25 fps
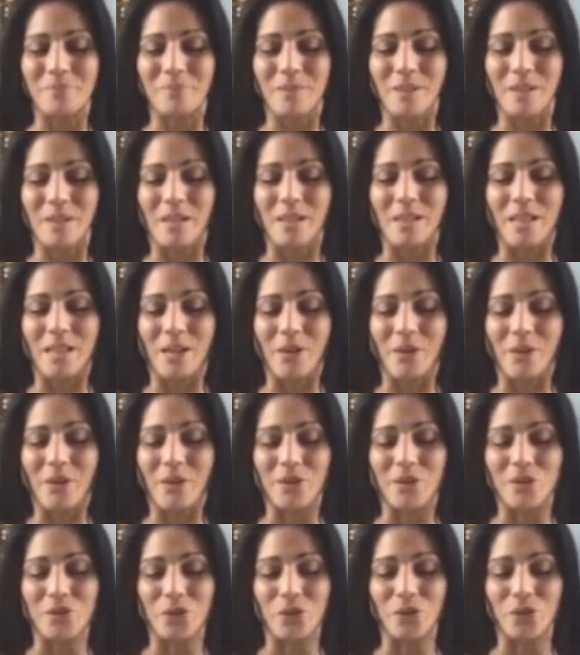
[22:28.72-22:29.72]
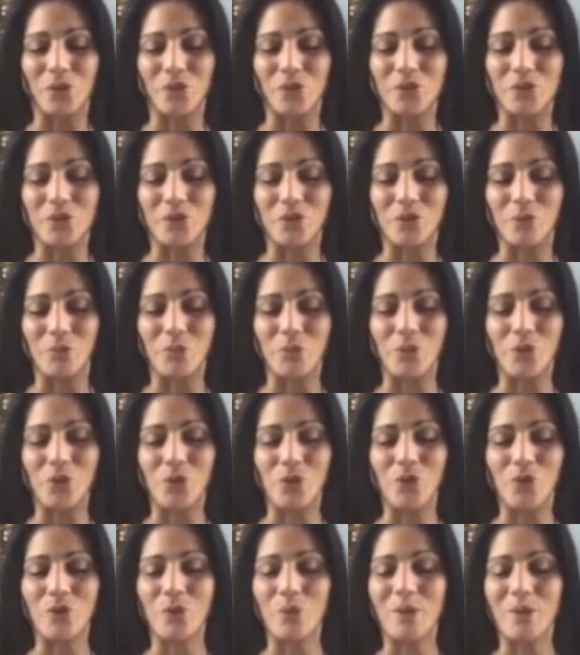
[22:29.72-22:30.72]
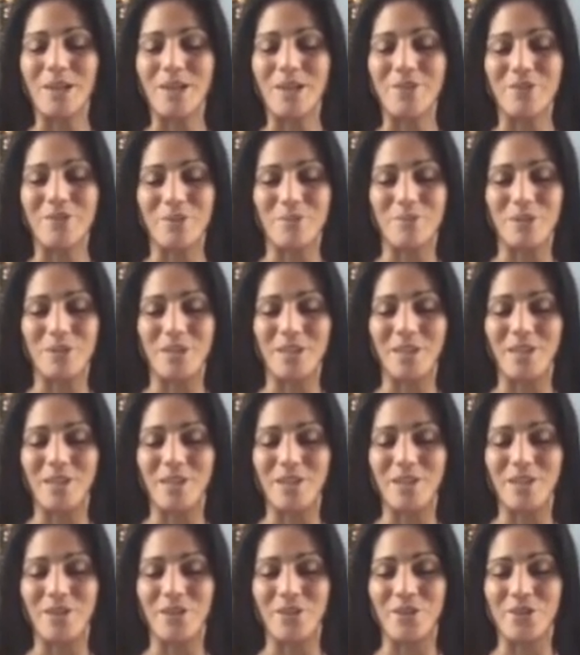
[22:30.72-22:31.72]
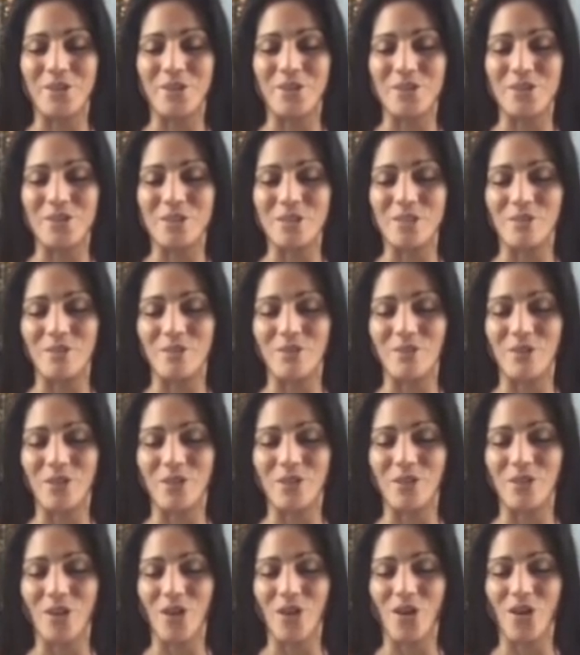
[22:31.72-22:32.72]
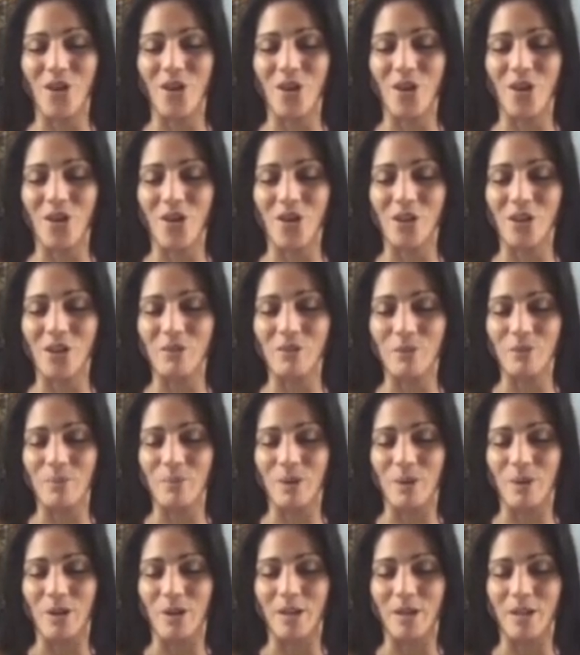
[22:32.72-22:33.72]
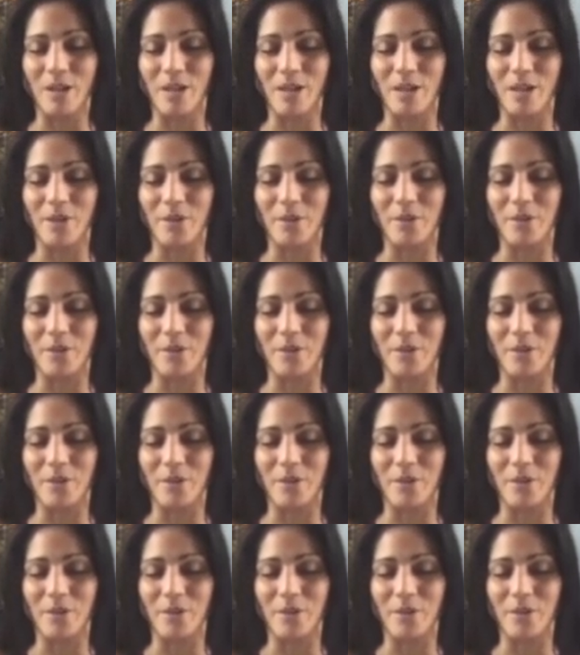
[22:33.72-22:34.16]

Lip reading: Allowing the shoulders to move away from the ears and feel all of the body here.